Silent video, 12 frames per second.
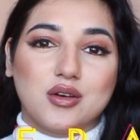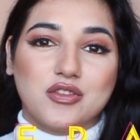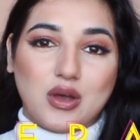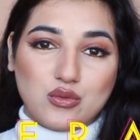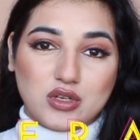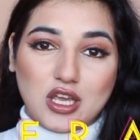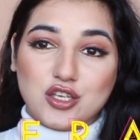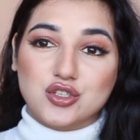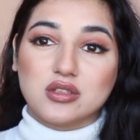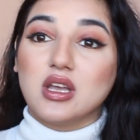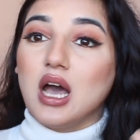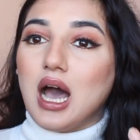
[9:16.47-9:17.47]

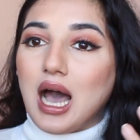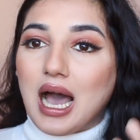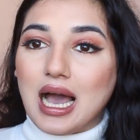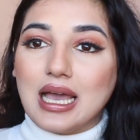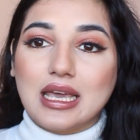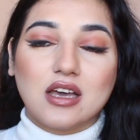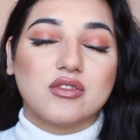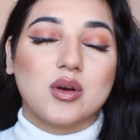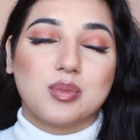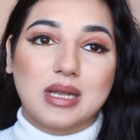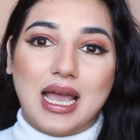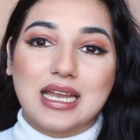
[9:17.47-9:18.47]
foundation. I have
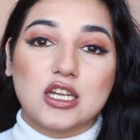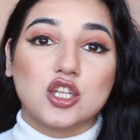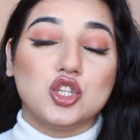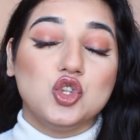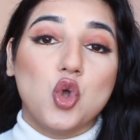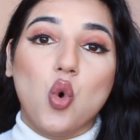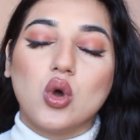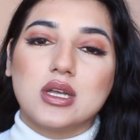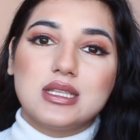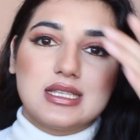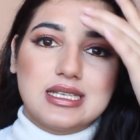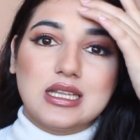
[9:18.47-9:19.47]
applied no
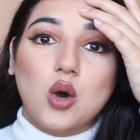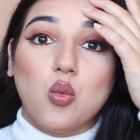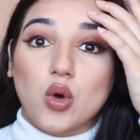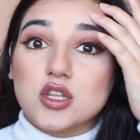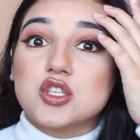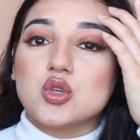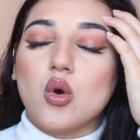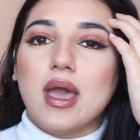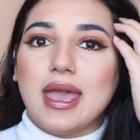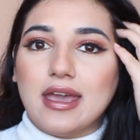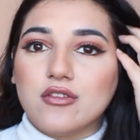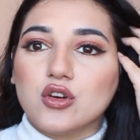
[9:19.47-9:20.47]
concealer
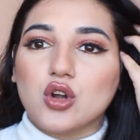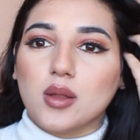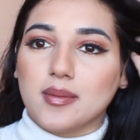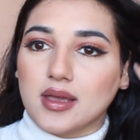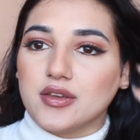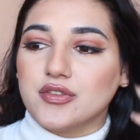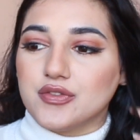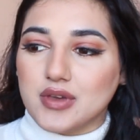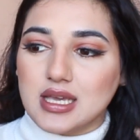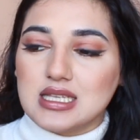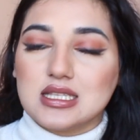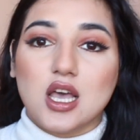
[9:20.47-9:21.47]
whatsoever on my
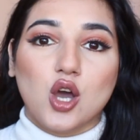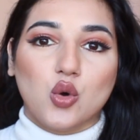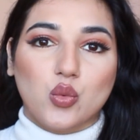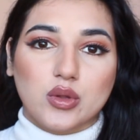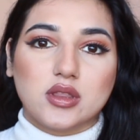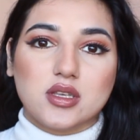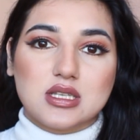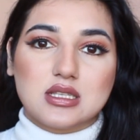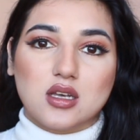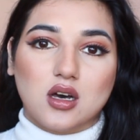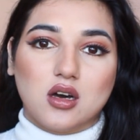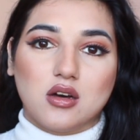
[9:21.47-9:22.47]
face with this
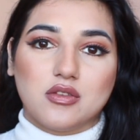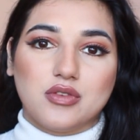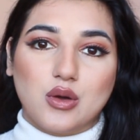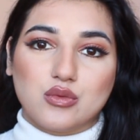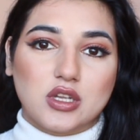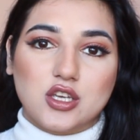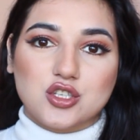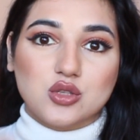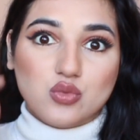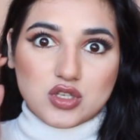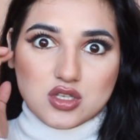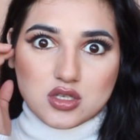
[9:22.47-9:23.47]

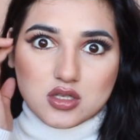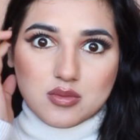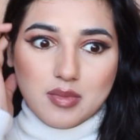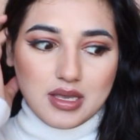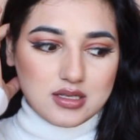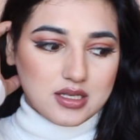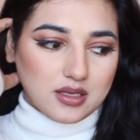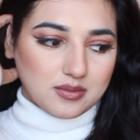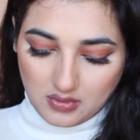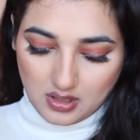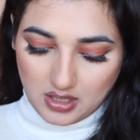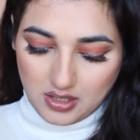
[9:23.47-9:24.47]
foundation, which is just
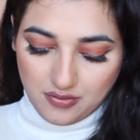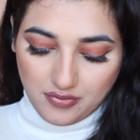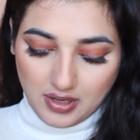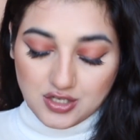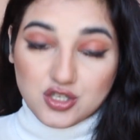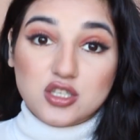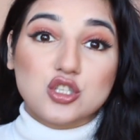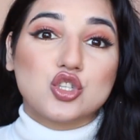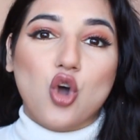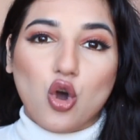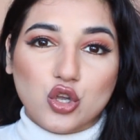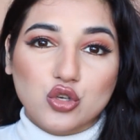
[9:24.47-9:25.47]
amazing. If I just
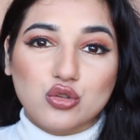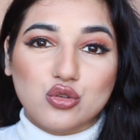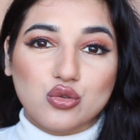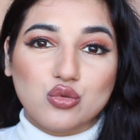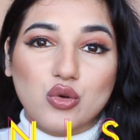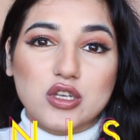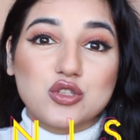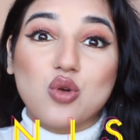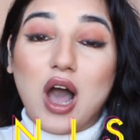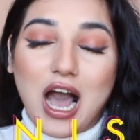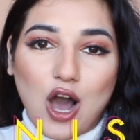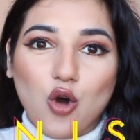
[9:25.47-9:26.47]
talk you through as to
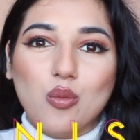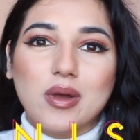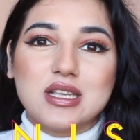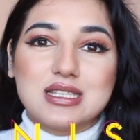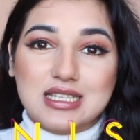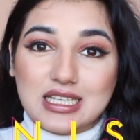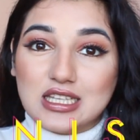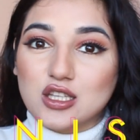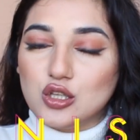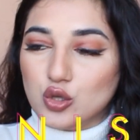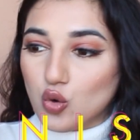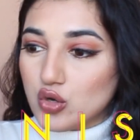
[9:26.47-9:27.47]
how my
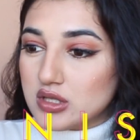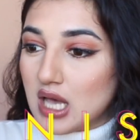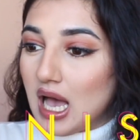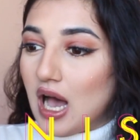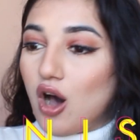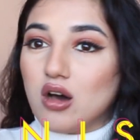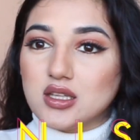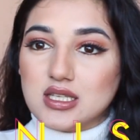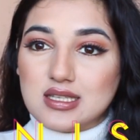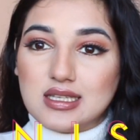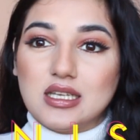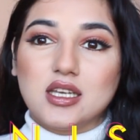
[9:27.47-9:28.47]
skin looks,
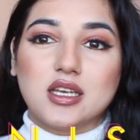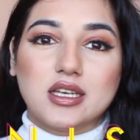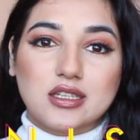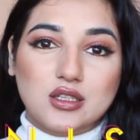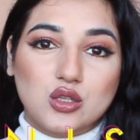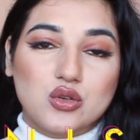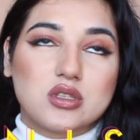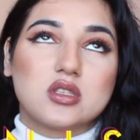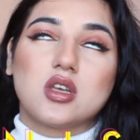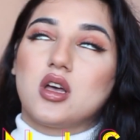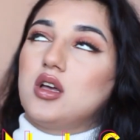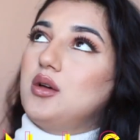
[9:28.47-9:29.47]
honestly it looks